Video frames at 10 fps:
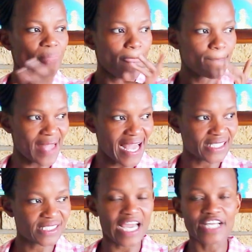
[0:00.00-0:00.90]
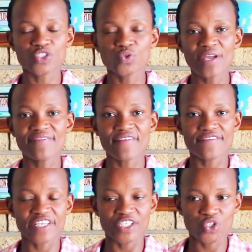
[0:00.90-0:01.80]
But I do have a
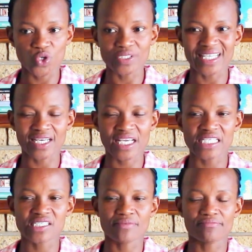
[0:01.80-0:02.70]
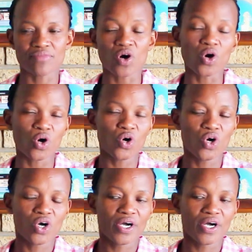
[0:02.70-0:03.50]
video that has more